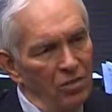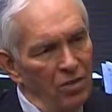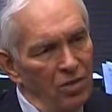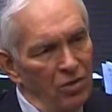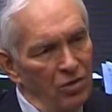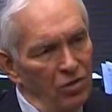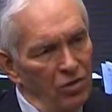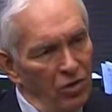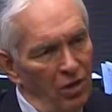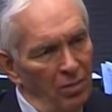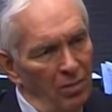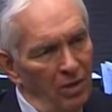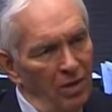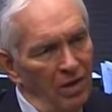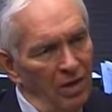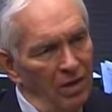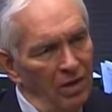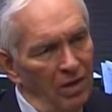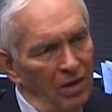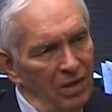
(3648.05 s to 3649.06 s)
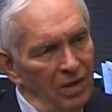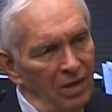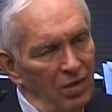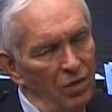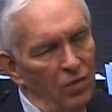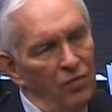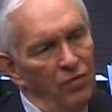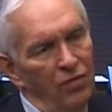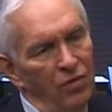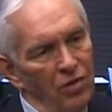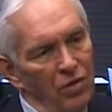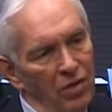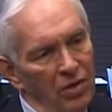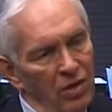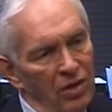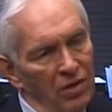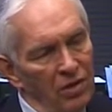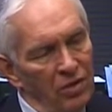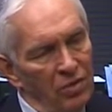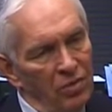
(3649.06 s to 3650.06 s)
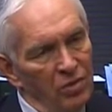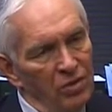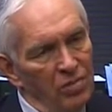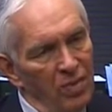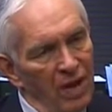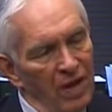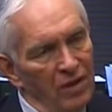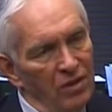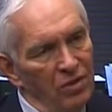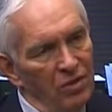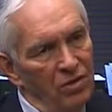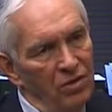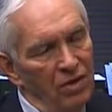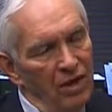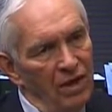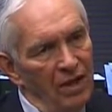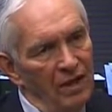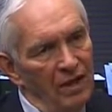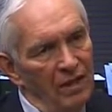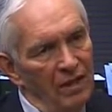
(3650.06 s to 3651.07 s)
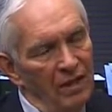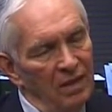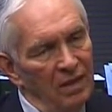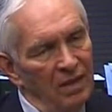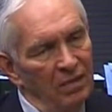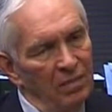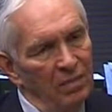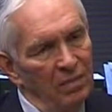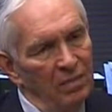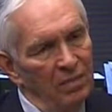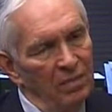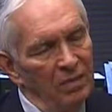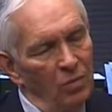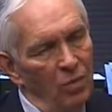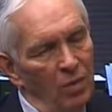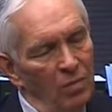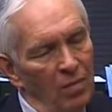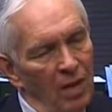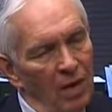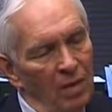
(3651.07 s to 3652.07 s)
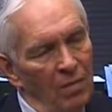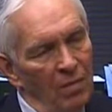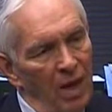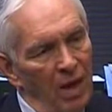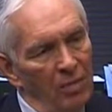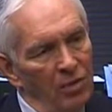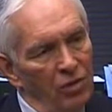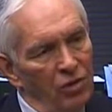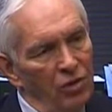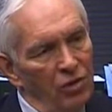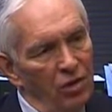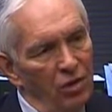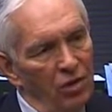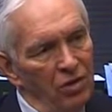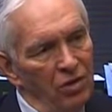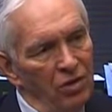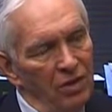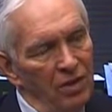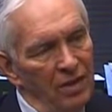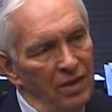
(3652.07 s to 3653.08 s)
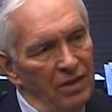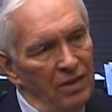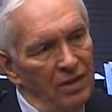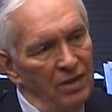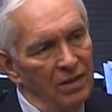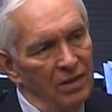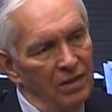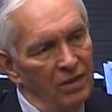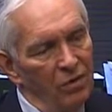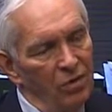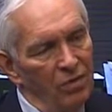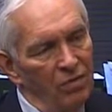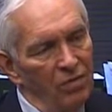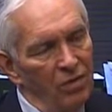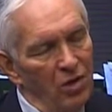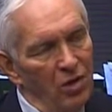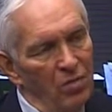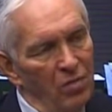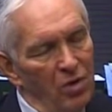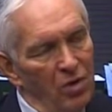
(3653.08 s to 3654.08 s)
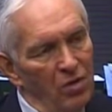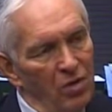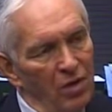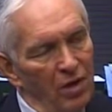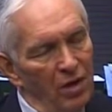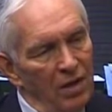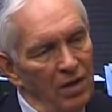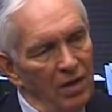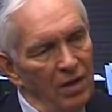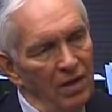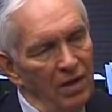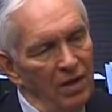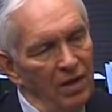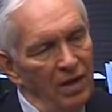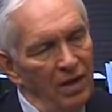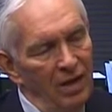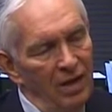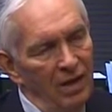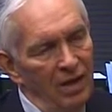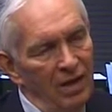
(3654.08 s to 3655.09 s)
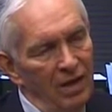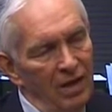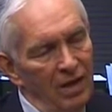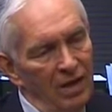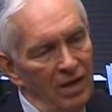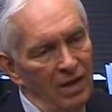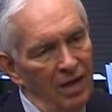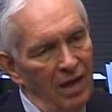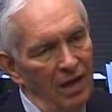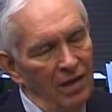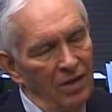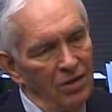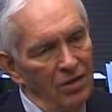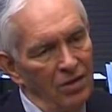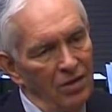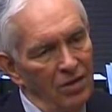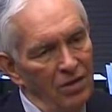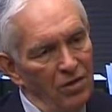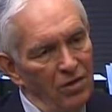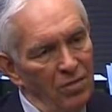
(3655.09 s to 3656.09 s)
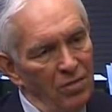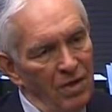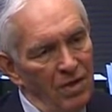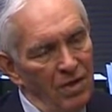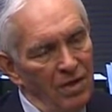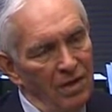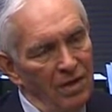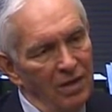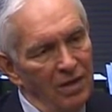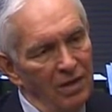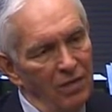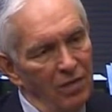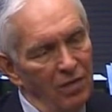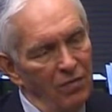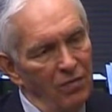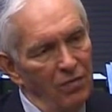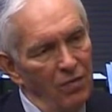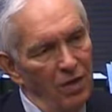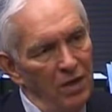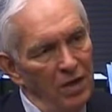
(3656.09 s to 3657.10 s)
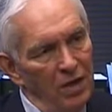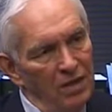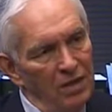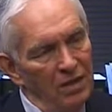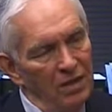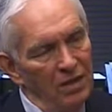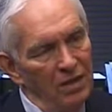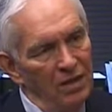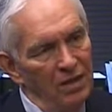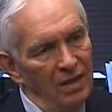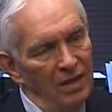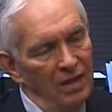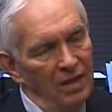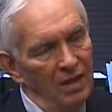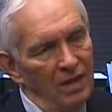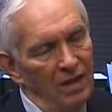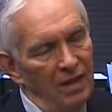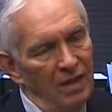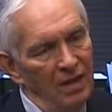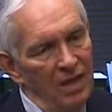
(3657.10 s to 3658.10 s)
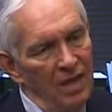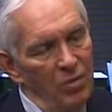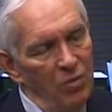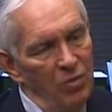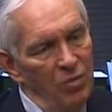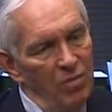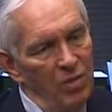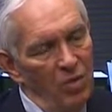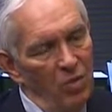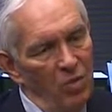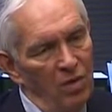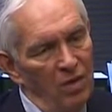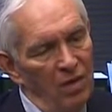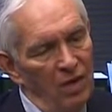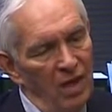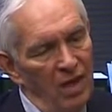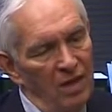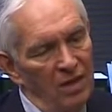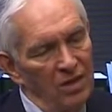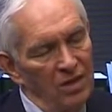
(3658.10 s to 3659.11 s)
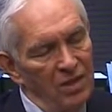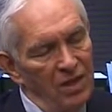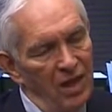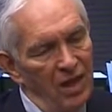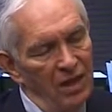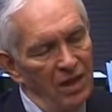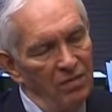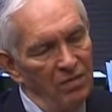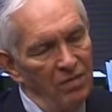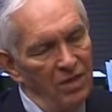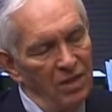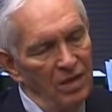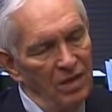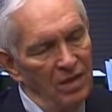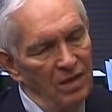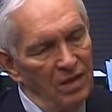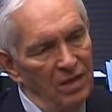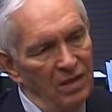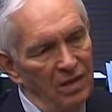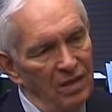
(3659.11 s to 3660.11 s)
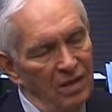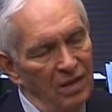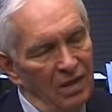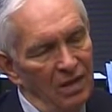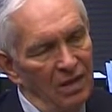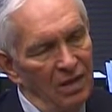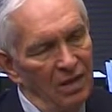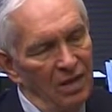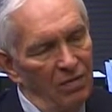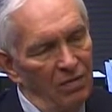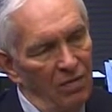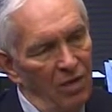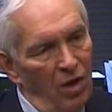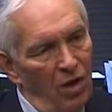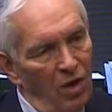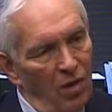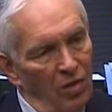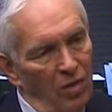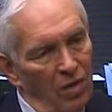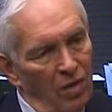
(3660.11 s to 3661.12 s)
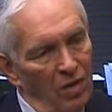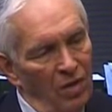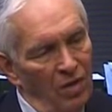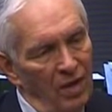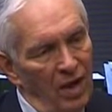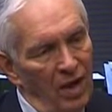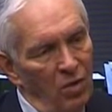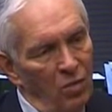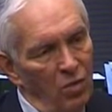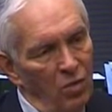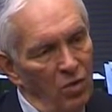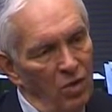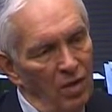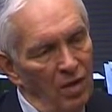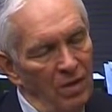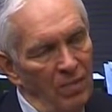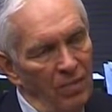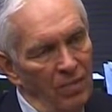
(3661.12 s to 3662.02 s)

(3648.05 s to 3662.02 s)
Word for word: Bill Sherman, who for years was pastor at Woodmont Baptist Church and is a sort of a community leader. He and I continue to be good friends. He would be one outside of the of law that I would.